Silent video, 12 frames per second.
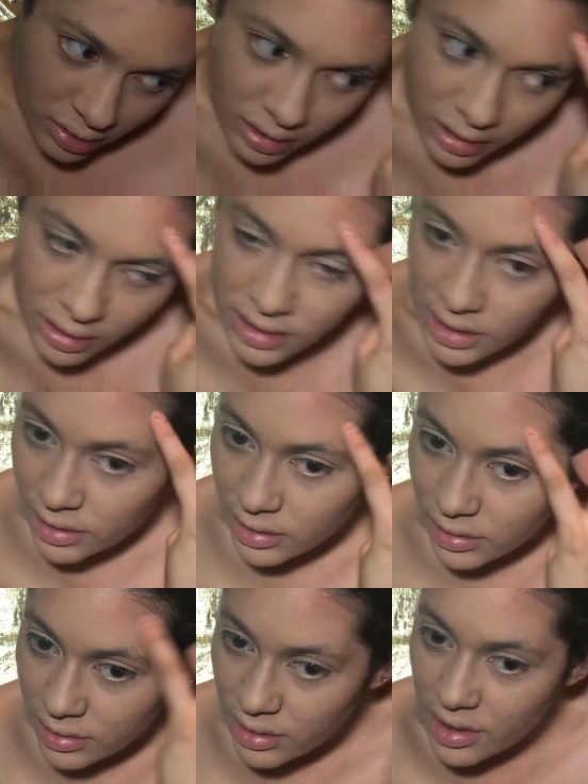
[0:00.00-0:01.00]
look, see,
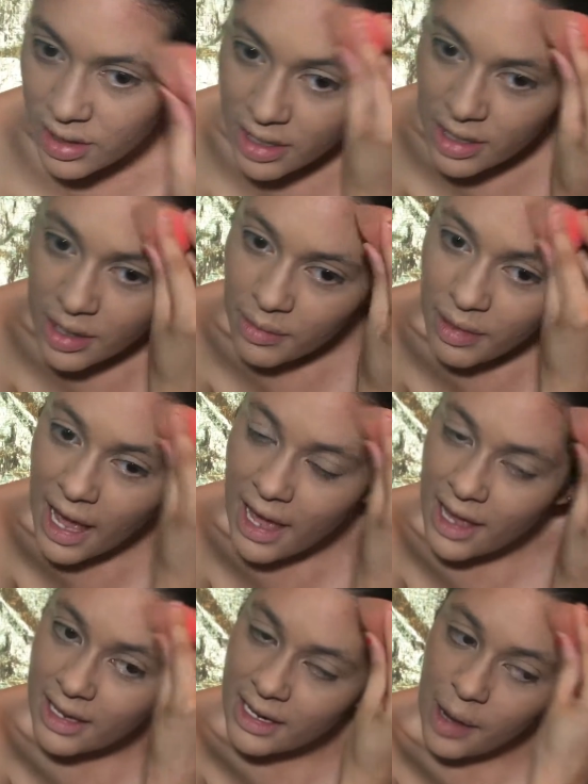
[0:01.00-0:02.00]

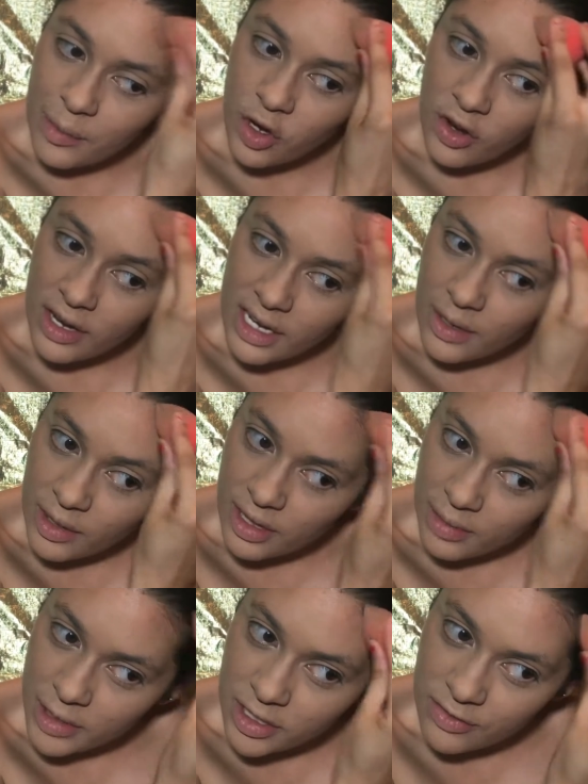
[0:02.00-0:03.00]
and I'm going in
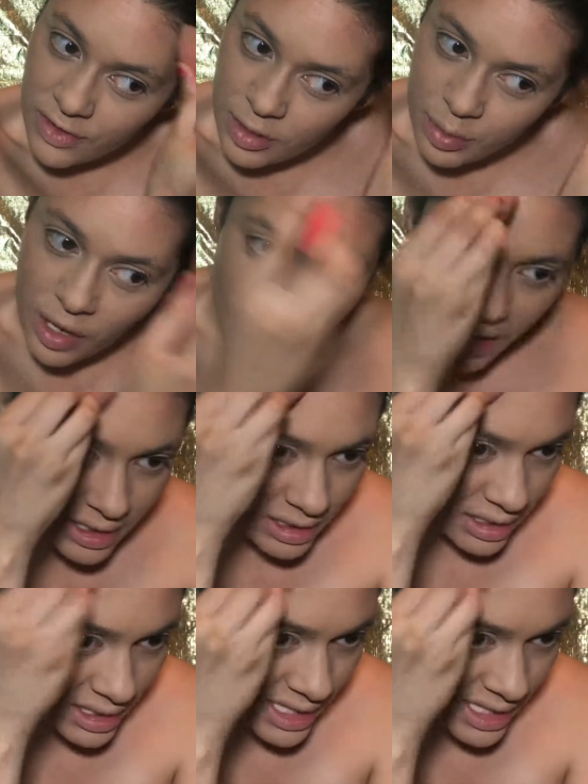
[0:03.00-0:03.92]
with a bunch of other products. The